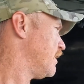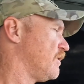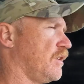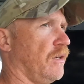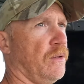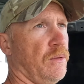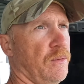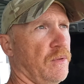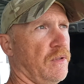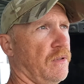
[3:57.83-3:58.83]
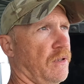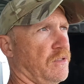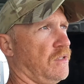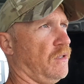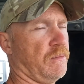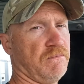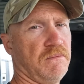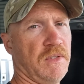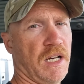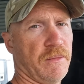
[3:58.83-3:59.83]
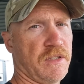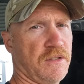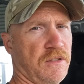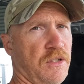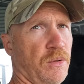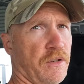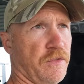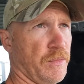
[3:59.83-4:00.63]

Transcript: So I was just like, no, that's too hot for